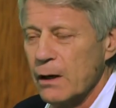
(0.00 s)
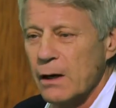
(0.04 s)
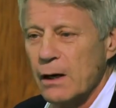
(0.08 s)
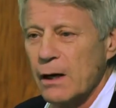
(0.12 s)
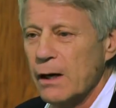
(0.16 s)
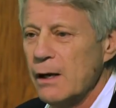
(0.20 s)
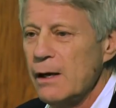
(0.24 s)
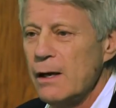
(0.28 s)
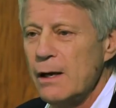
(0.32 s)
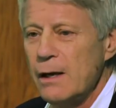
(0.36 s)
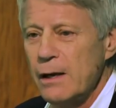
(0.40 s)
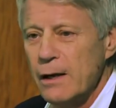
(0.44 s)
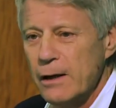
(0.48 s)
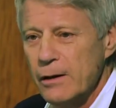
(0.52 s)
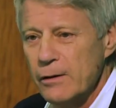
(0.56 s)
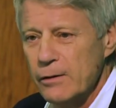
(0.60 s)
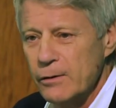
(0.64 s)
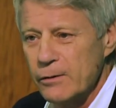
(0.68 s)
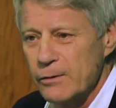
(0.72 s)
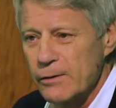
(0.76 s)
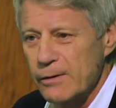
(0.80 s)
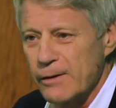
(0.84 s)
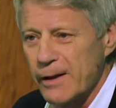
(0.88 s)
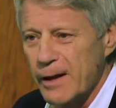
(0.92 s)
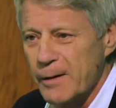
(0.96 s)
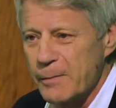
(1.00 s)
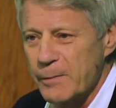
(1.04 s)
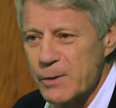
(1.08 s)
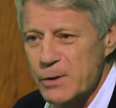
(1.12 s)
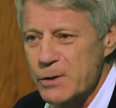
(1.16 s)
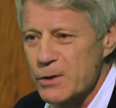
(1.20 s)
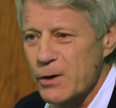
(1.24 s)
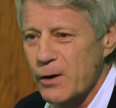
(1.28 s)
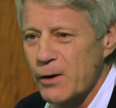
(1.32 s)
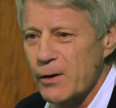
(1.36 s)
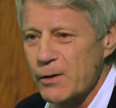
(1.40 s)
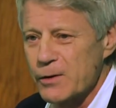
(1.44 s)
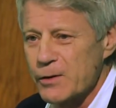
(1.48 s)
I loathe that
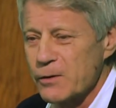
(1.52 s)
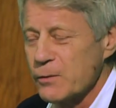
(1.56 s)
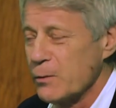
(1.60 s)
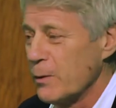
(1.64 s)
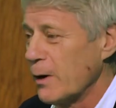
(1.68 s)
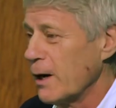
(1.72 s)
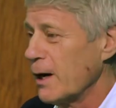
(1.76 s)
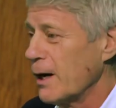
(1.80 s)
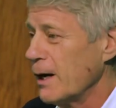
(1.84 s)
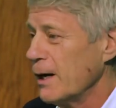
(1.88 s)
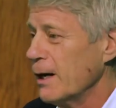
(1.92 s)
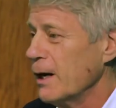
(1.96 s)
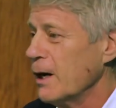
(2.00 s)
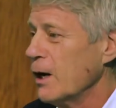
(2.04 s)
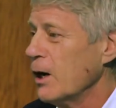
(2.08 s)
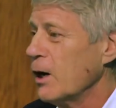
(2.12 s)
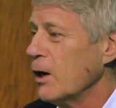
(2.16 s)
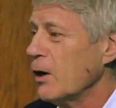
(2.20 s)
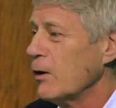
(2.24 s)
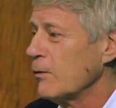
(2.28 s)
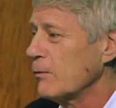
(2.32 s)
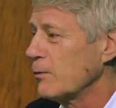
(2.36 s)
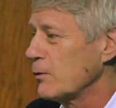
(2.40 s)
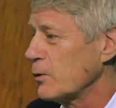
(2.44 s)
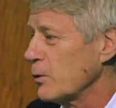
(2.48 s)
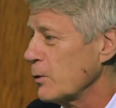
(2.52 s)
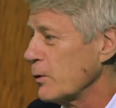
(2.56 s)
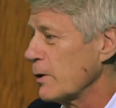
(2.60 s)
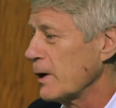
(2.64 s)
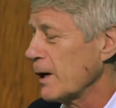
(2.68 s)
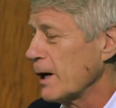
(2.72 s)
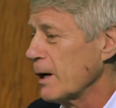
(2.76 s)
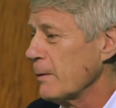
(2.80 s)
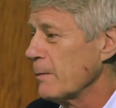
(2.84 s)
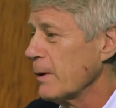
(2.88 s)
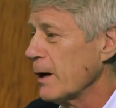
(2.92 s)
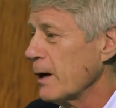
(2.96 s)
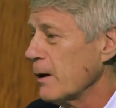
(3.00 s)
pejorative way of
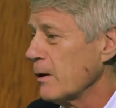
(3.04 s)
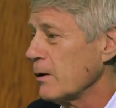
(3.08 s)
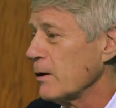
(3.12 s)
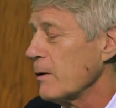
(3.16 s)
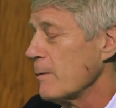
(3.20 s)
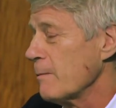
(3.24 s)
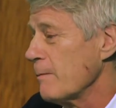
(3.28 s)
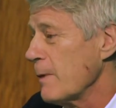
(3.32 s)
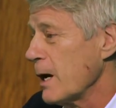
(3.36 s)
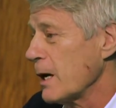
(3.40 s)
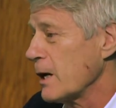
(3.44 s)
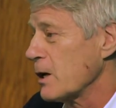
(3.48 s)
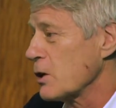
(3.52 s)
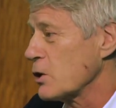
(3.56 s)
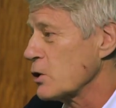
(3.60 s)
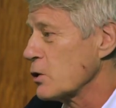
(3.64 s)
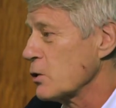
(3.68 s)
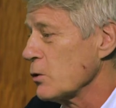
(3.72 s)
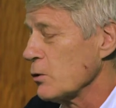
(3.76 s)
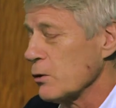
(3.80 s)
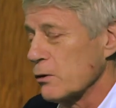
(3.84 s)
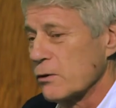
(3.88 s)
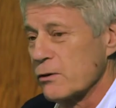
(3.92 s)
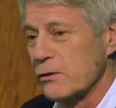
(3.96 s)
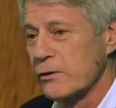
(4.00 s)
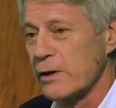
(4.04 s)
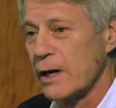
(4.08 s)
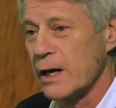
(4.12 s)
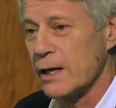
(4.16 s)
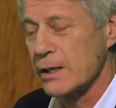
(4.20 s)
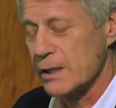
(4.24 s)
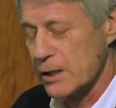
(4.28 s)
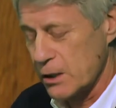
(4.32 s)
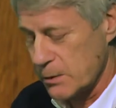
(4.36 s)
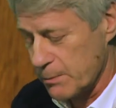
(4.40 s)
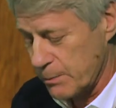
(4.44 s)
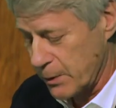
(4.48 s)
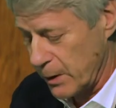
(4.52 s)
talking about making sure
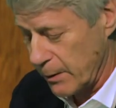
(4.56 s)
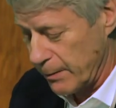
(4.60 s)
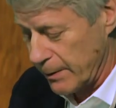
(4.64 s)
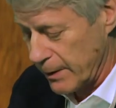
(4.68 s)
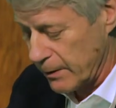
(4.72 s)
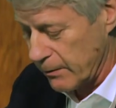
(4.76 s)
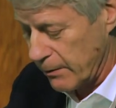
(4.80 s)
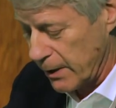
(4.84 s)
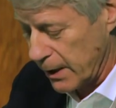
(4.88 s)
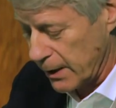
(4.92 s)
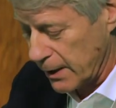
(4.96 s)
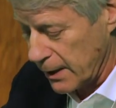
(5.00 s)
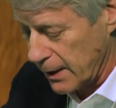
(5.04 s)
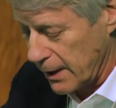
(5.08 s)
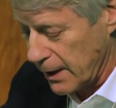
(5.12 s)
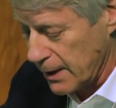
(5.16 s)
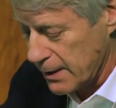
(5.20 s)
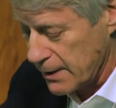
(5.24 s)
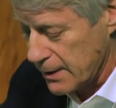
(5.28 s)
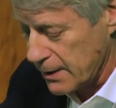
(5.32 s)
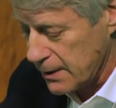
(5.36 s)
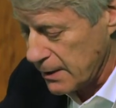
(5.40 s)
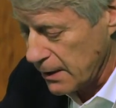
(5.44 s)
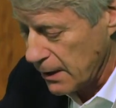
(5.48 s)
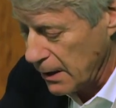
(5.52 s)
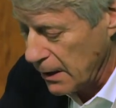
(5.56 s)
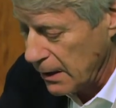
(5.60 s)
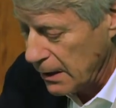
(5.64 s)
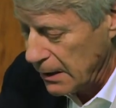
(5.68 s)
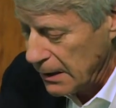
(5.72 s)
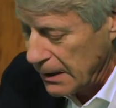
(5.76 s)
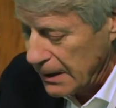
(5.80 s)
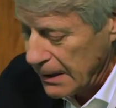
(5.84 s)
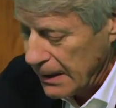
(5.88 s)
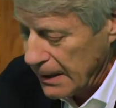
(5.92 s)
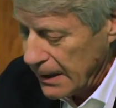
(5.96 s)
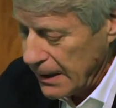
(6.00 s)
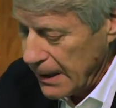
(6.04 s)
society is properly regulated.
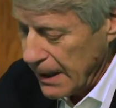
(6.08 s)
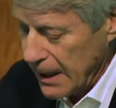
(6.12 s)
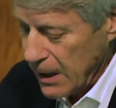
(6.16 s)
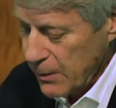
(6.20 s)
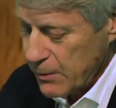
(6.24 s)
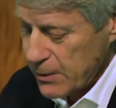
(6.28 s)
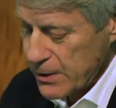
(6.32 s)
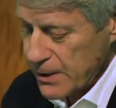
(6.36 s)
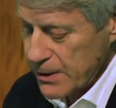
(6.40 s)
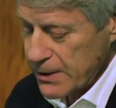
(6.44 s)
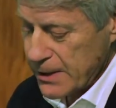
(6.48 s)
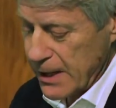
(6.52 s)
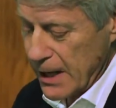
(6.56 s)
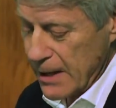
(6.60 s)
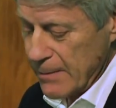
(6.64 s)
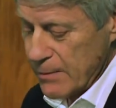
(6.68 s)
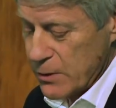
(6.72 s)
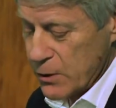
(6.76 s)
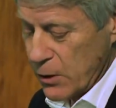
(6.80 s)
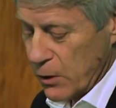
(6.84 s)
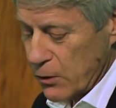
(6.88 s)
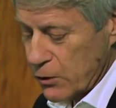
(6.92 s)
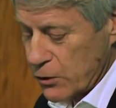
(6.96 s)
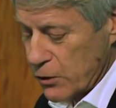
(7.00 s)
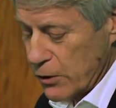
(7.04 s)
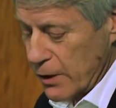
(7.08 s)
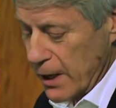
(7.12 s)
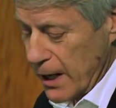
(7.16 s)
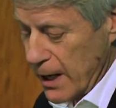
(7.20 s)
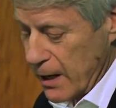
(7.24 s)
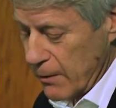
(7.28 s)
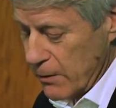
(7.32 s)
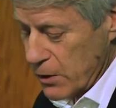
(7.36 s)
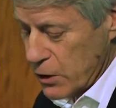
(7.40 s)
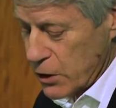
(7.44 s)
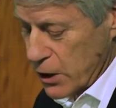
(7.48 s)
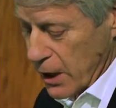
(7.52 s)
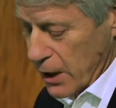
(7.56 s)
It was the same doctrinaire
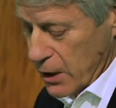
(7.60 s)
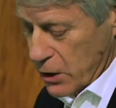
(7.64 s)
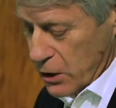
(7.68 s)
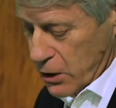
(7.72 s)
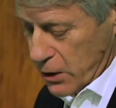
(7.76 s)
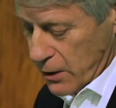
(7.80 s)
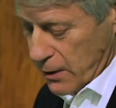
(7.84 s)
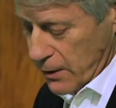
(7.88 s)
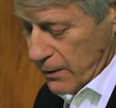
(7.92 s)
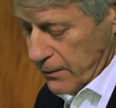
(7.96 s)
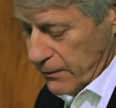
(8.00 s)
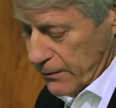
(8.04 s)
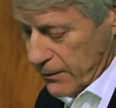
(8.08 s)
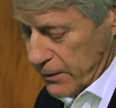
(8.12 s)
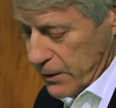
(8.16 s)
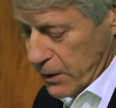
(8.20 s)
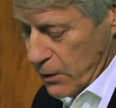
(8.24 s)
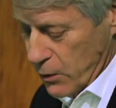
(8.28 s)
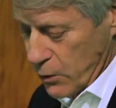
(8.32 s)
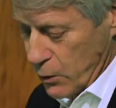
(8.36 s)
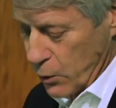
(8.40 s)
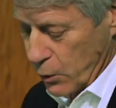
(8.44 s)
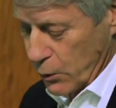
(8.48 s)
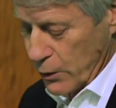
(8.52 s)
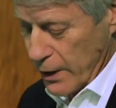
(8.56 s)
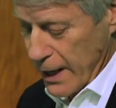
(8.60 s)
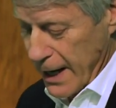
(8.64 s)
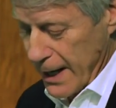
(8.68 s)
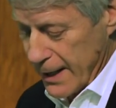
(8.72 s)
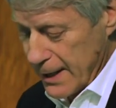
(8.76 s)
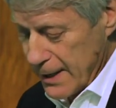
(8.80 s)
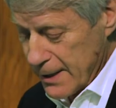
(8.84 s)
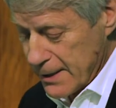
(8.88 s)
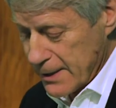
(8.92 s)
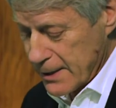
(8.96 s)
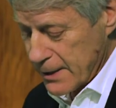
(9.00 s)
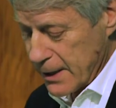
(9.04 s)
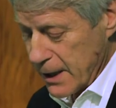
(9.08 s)
rejection of so-called
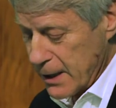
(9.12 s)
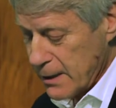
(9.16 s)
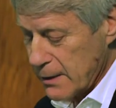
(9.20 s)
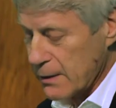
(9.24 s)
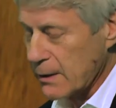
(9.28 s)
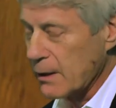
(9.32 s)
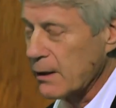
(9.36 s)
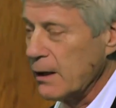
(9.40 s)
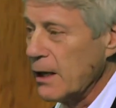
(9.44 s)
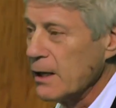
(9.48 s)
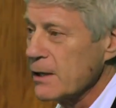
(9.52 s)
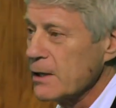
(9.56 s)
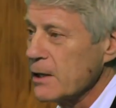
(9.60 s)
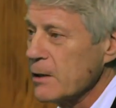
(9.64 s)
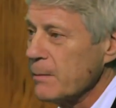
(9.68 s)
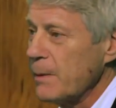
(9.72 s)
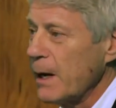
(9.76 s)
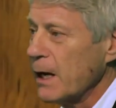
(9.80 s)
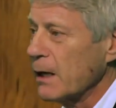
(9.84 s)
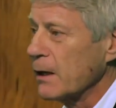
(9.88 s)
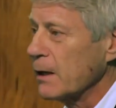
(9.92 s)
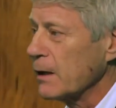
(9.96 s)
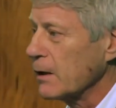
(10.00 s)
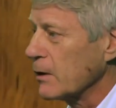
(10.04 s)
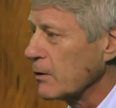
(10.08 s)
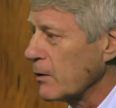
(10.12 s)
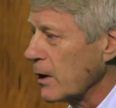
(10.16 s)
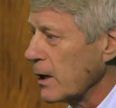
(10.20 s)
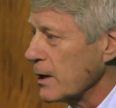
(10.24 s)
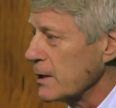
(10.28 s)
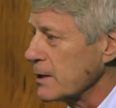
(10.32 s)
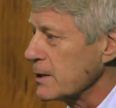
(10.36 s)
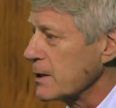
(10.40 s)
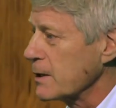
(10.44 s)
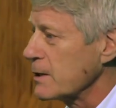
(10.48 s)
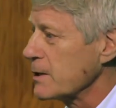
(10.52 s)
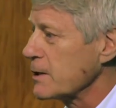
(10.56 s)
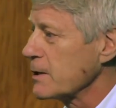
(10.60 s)
nanny state that led to the banking
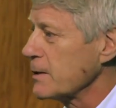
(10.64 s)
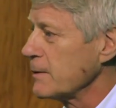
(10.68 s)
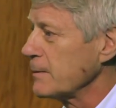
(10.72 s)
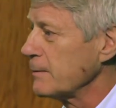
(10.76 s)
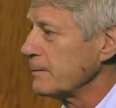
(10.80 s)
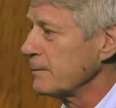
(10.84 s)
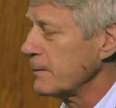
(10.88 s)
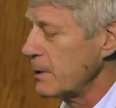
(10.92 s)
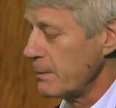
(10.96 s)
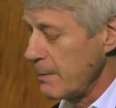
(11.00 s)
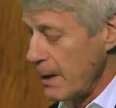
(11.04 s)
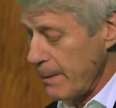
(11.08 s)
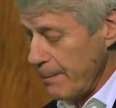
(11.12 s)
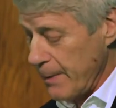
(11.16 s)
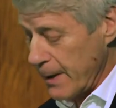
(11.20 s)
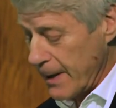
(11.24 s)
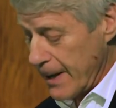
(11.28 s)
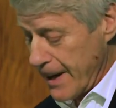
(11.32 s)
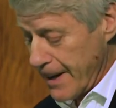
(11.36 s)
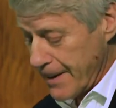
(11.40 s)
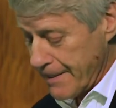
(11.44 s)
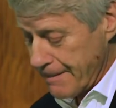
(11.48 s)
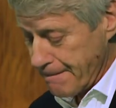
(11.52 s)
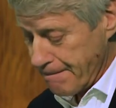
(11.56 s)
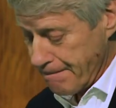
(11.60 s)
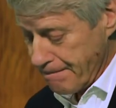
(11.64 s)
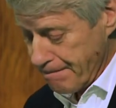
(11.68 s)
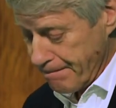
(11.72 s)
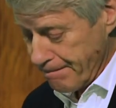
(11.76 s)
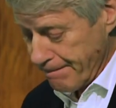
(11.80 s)
crisis. Remember that?